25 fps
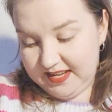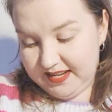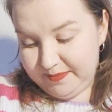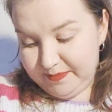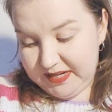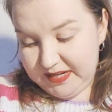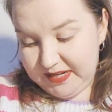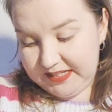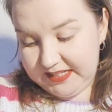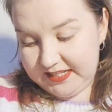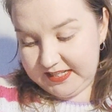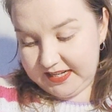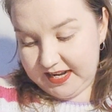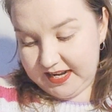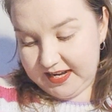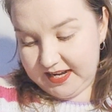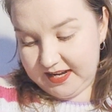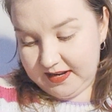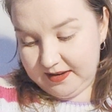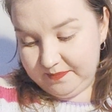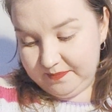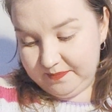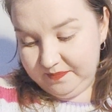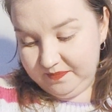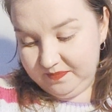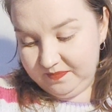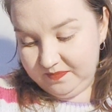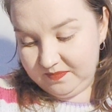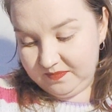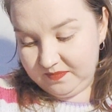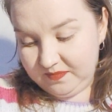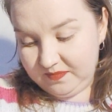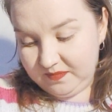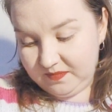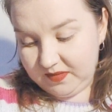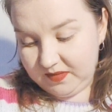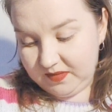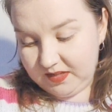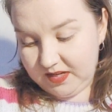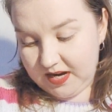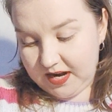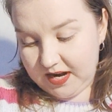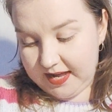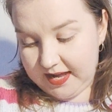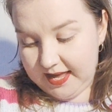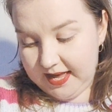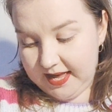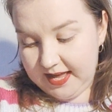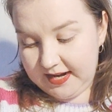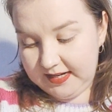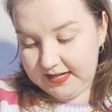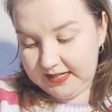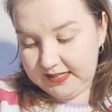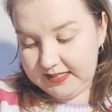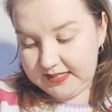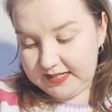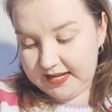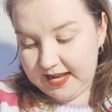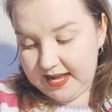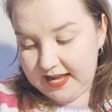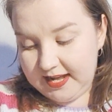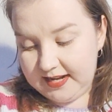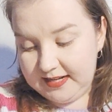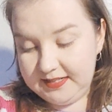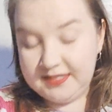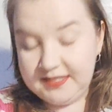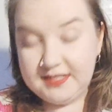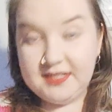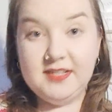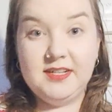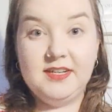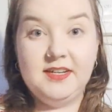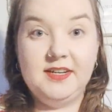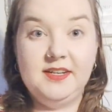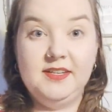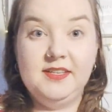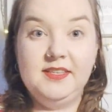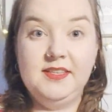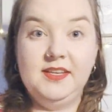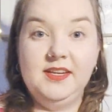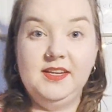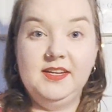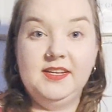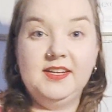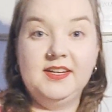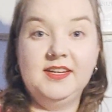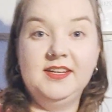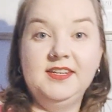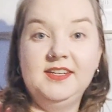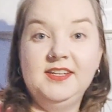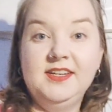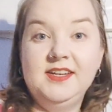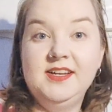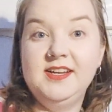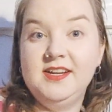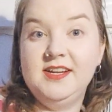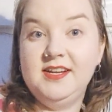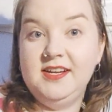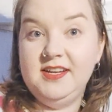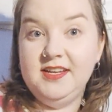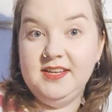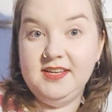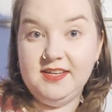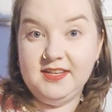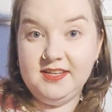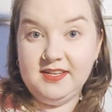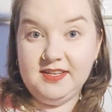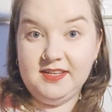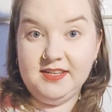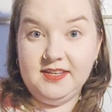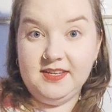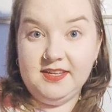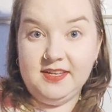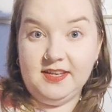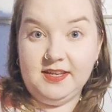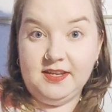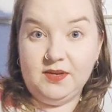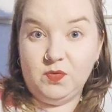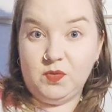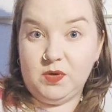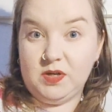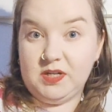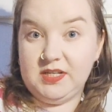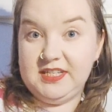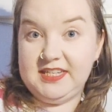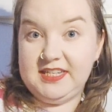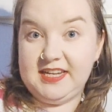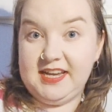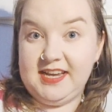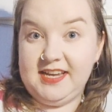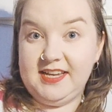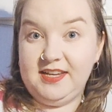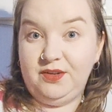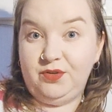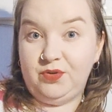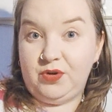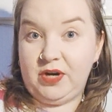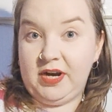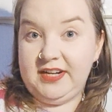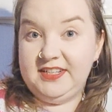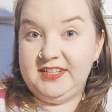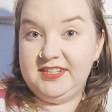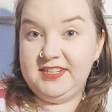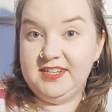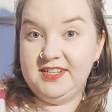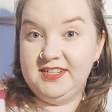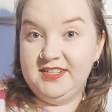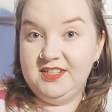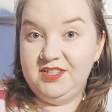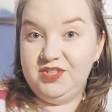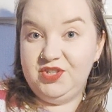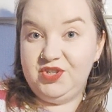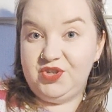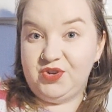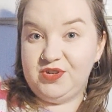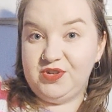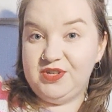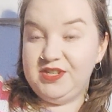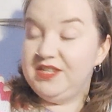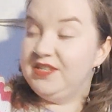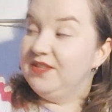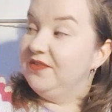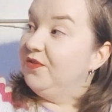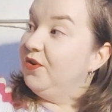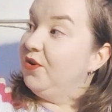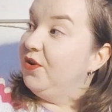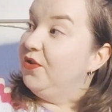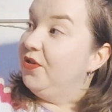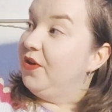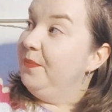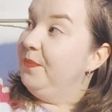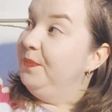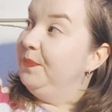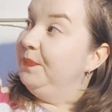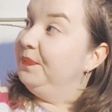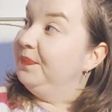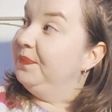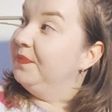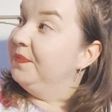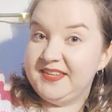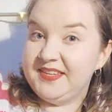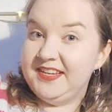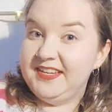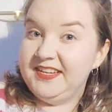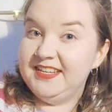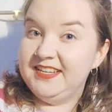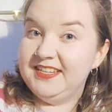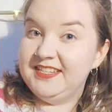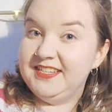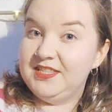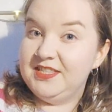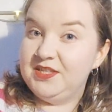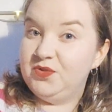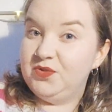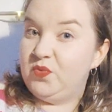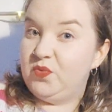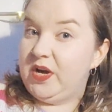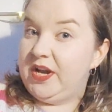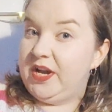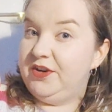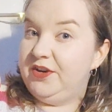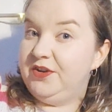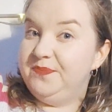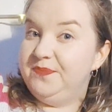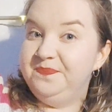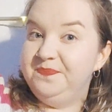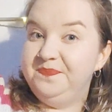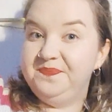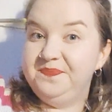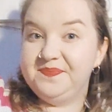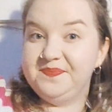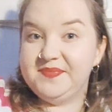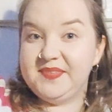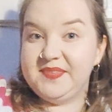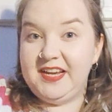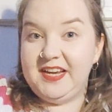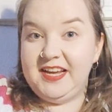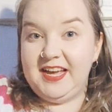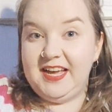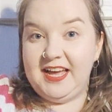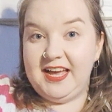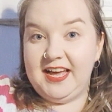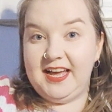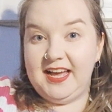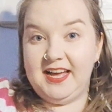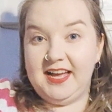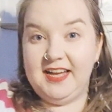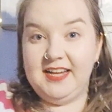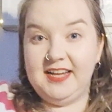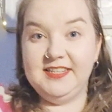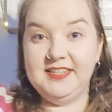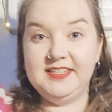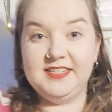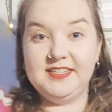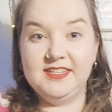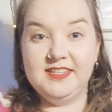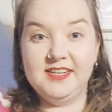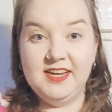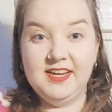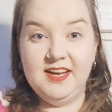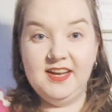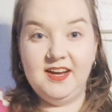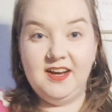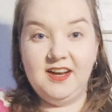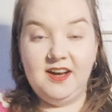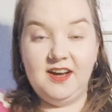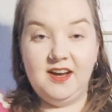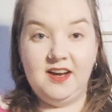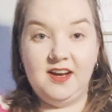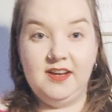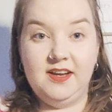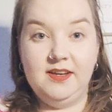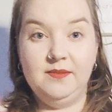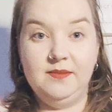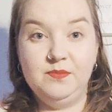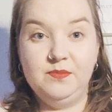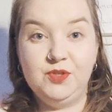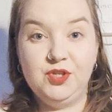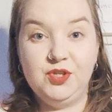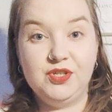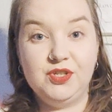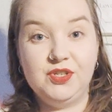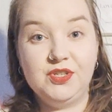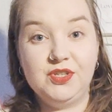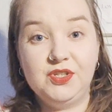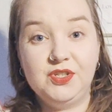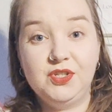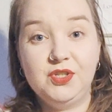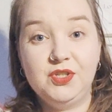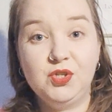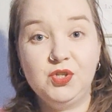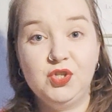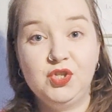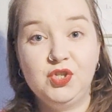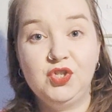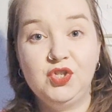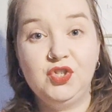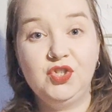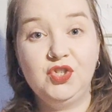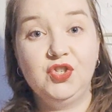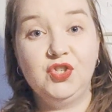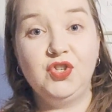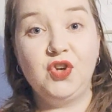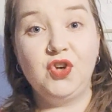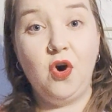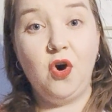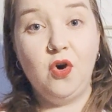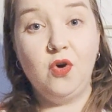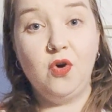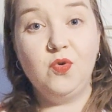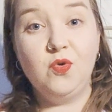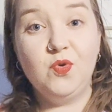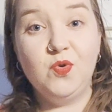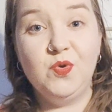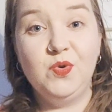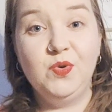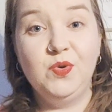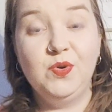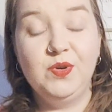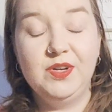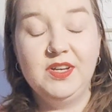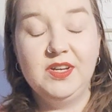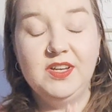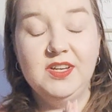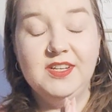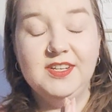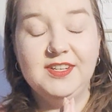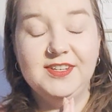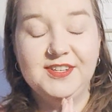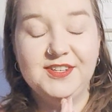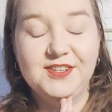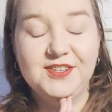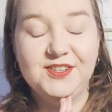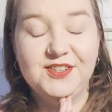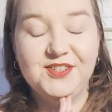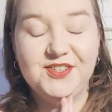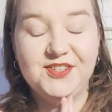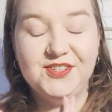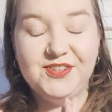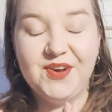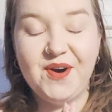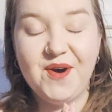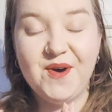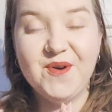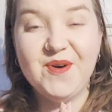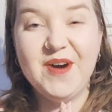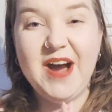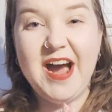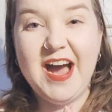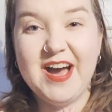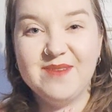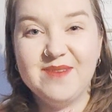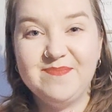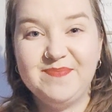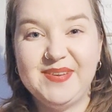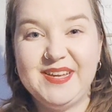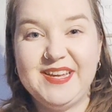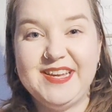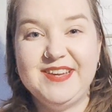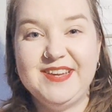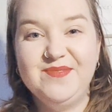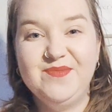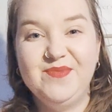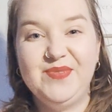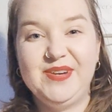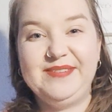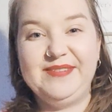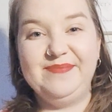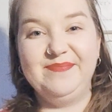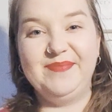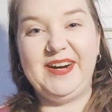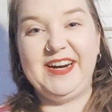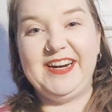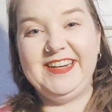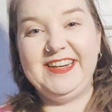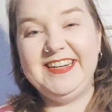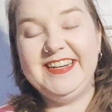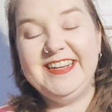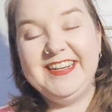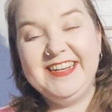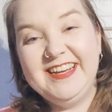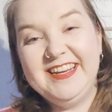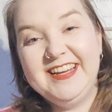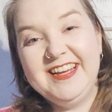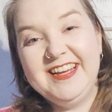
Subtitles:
But I had it and I think it was a great choice for the sweater. And I'm just so happy with my